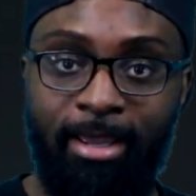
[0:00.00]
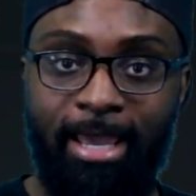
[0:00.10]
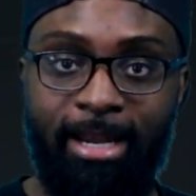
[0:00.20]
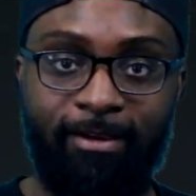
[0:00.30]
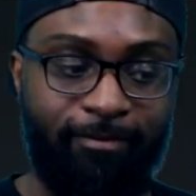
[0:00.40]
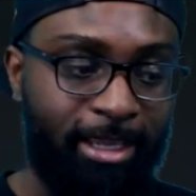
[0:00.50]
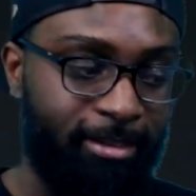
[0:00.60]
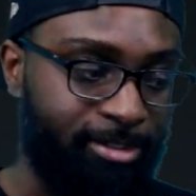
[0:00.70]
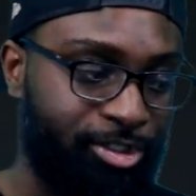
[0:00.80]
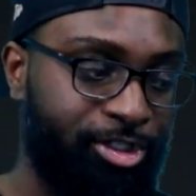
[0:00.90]
And if
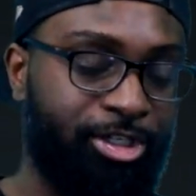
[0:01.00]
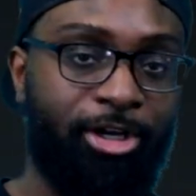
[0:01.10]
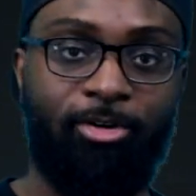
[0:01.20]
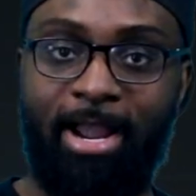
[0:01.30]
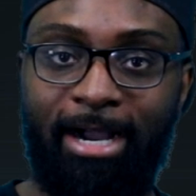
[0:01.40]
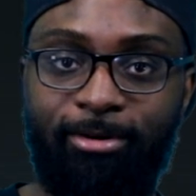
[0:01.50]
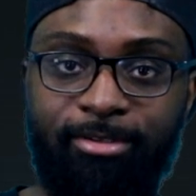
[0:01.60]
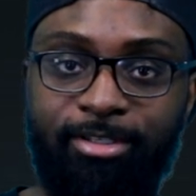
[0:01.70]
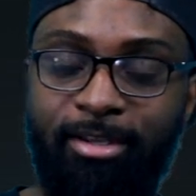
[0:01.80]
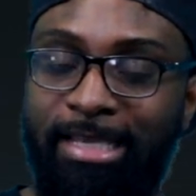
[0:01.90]
they steer
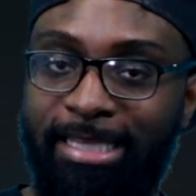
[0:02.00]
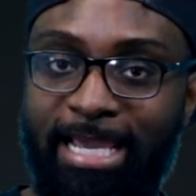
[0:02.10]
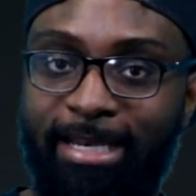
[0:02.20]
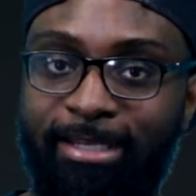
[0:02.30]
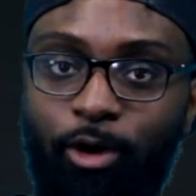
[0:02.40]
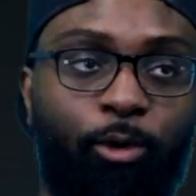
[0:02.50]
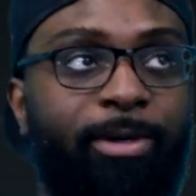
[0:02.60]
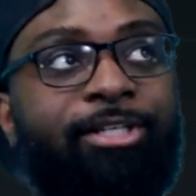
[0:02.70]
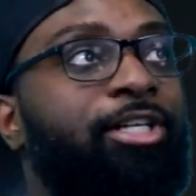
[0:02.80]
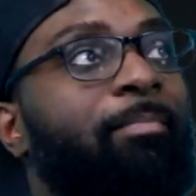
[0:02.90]
out, then, oh,
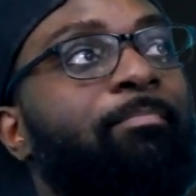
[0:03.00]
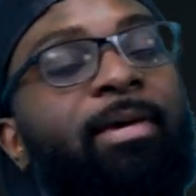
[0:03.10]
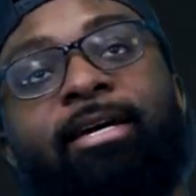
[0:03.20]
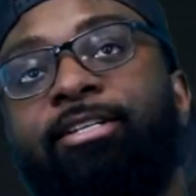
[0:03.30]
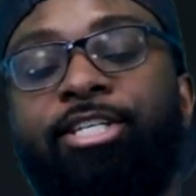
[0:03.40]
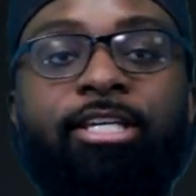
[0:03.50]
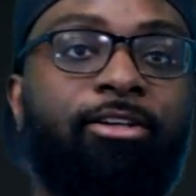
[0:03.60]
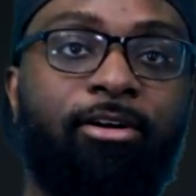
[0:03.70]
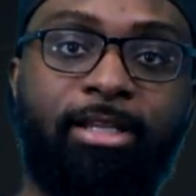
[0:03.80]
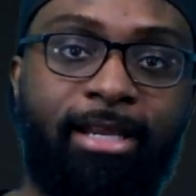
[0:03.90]
it's some big
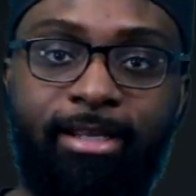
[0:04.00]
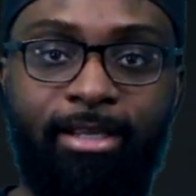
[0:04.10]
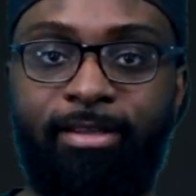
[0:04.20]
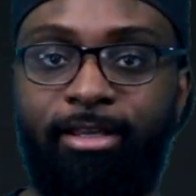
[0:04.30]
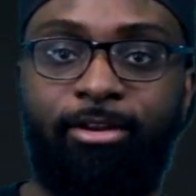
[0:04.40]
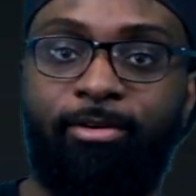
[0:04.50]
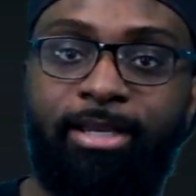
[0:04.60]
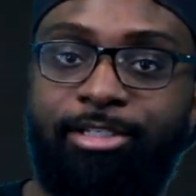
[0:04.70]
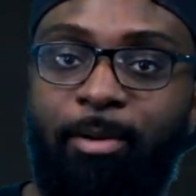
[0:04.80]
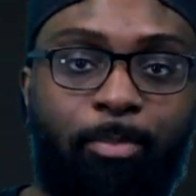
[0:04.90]
deal and, you know,
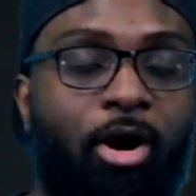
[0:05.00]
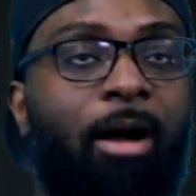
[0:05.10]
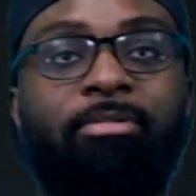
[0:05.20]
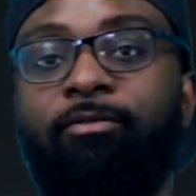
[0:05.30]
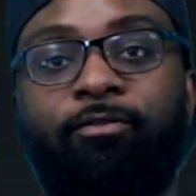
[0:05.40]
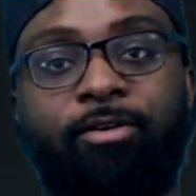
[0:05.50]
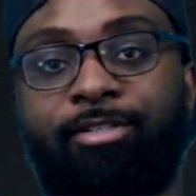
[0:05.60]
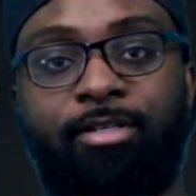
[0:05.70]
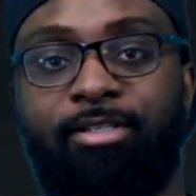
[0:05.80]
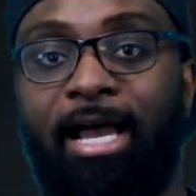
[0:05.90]
it's a problem for
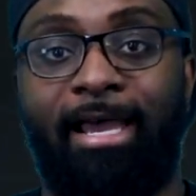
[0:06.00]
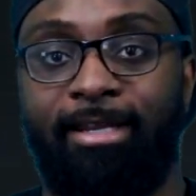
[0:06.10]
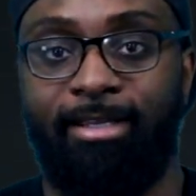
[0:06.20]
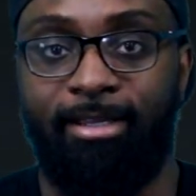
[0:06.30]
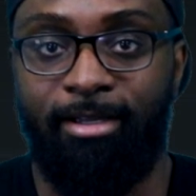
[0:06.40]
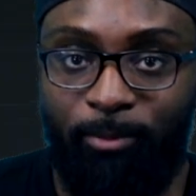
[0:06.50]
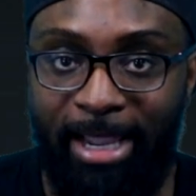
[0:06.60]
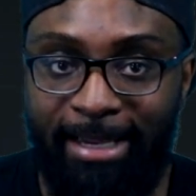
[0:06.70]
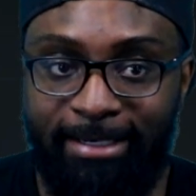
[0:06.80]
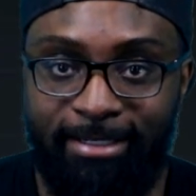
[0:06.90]
society
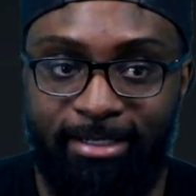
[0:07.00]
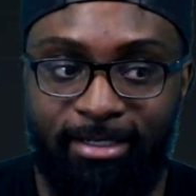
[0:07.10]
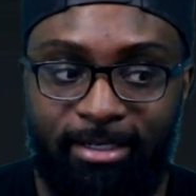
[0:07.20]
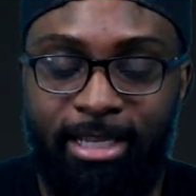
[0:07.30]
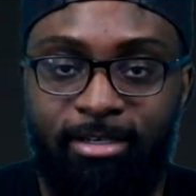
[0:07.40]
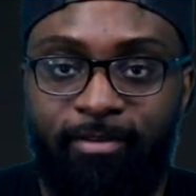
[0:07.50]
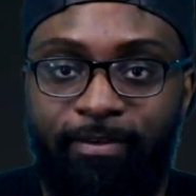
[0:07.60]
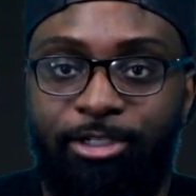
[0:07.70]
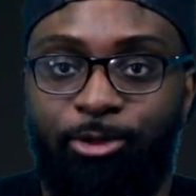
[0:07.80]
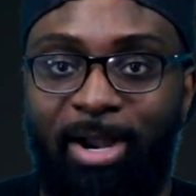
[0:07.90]
when
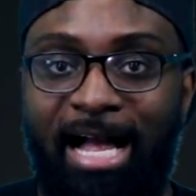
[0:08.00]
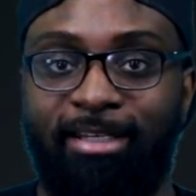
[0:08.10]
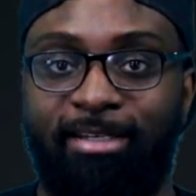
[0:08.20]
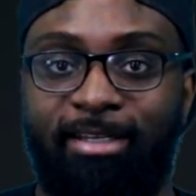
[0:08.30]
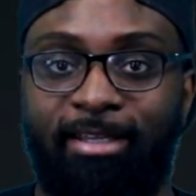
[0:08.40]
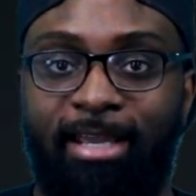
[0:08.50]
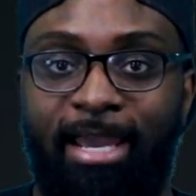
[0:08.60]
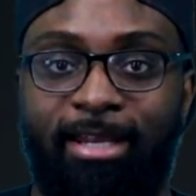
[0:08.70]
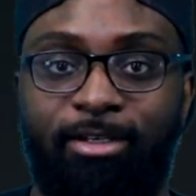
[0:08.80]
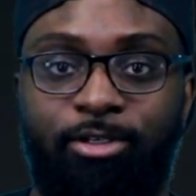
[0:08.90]
individuality
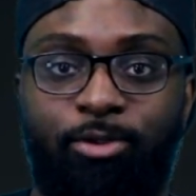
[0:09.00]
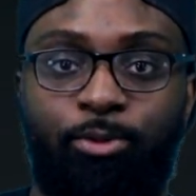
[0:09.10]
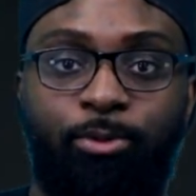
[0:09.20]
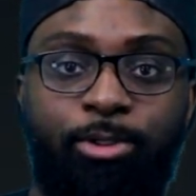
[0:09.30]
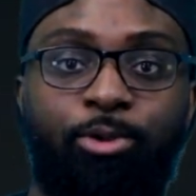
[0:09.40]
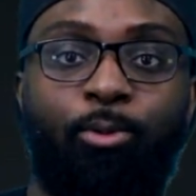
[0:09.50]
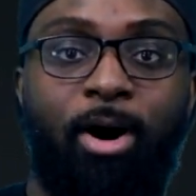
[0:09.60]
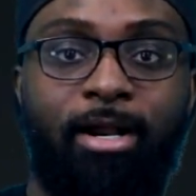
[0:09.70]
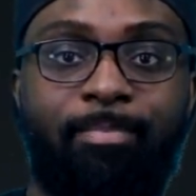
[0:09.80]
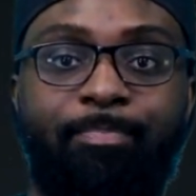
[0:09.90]
and who you
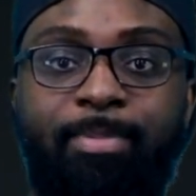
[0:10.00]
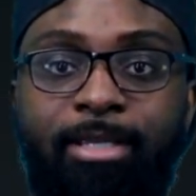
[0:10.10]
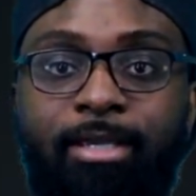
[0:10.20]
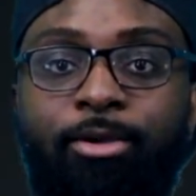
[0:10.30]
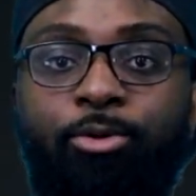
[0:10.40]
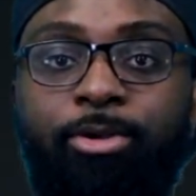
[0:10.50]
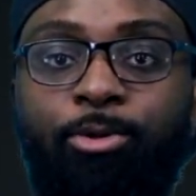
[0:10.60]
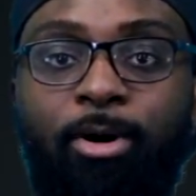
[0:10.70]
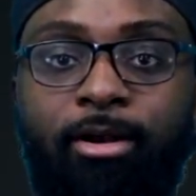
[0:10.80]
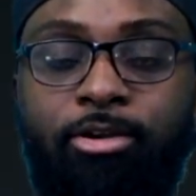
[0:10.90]
want to be, who
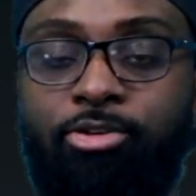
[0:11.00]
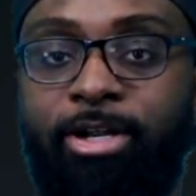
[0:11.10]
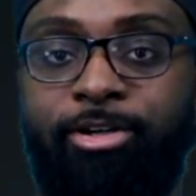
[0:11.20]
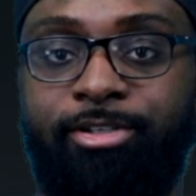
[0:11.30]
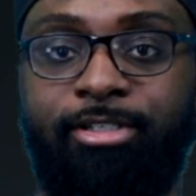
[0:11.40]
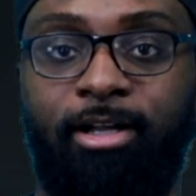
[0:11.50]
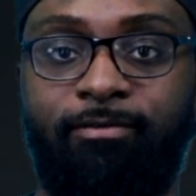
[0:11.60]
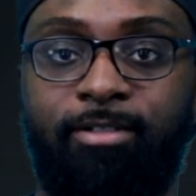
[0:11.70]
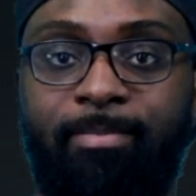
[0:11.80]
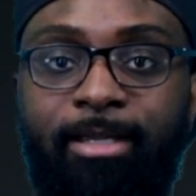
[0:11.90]
you want to create
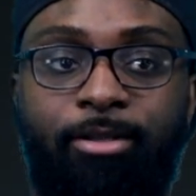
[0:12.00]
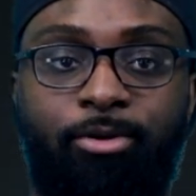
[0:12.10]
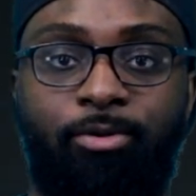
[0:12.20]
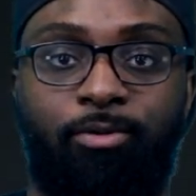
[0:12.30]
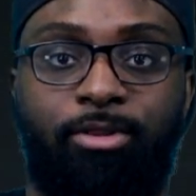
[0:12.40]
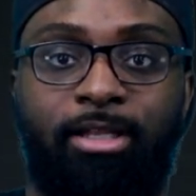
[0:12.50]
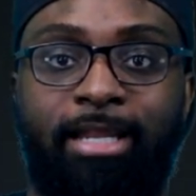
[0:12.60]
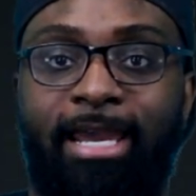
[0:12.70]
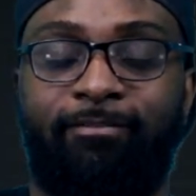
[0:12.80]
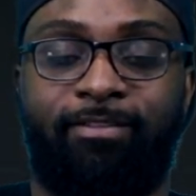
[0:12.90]
yourself to be, the
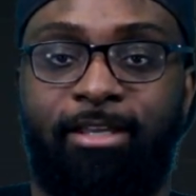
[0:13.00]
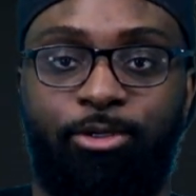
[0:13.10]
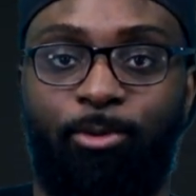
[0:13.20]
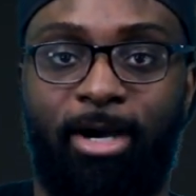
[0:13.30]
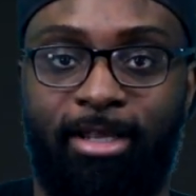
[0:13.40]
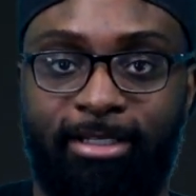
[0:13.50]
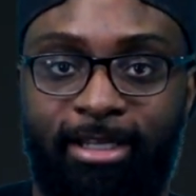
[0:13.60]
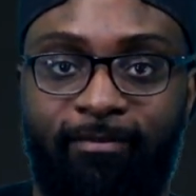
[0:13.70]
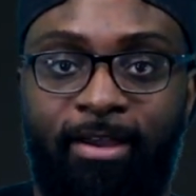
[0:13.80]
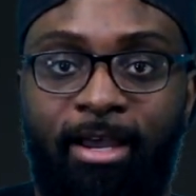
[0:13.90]
life that you want to
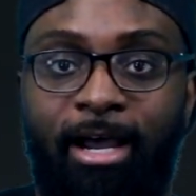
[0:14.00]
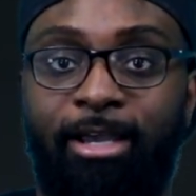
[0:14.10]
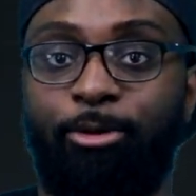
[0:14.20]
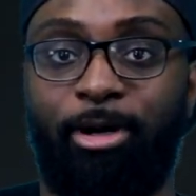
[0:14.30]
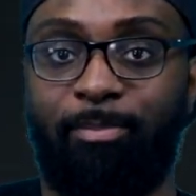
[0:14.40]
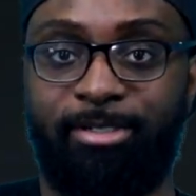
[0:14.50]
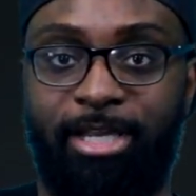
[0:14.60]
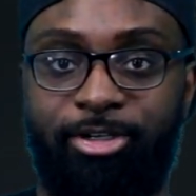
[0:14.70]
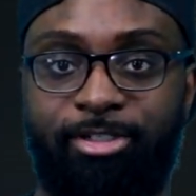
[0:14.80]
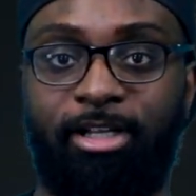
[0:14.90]
live, how you want to
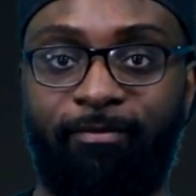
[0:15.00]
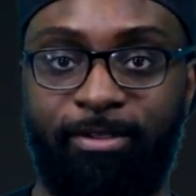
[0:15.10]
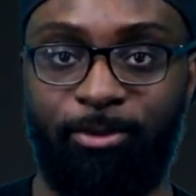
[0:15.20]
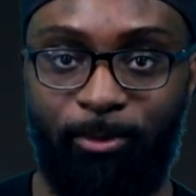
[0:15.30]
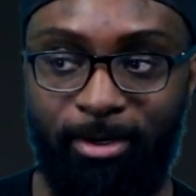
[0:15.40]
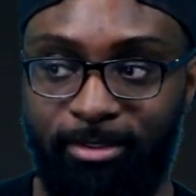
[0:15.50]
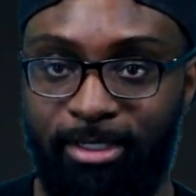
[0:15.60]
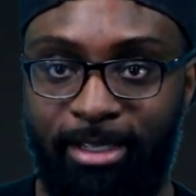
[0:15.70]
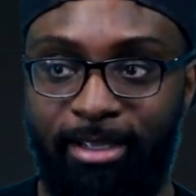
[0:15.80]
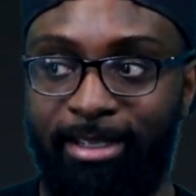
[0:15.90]
present yourself in the
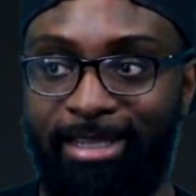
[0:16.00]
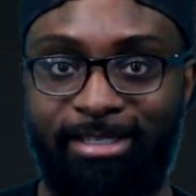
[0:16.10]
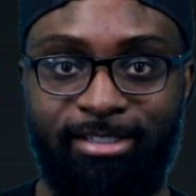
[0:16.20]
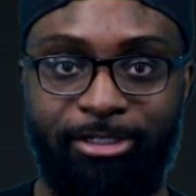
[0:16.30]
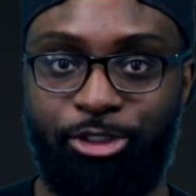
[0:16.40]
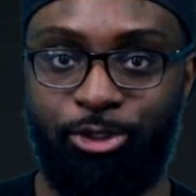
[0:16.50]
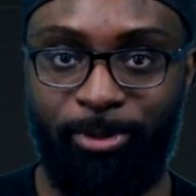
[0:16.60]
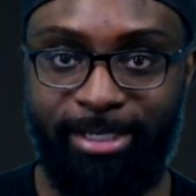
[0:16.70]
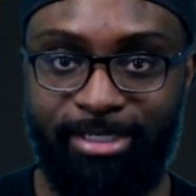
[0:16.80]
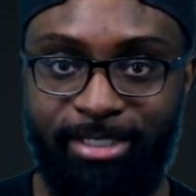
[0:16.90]
world is a
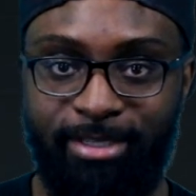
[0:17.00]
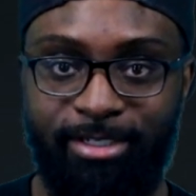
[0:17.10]
choice.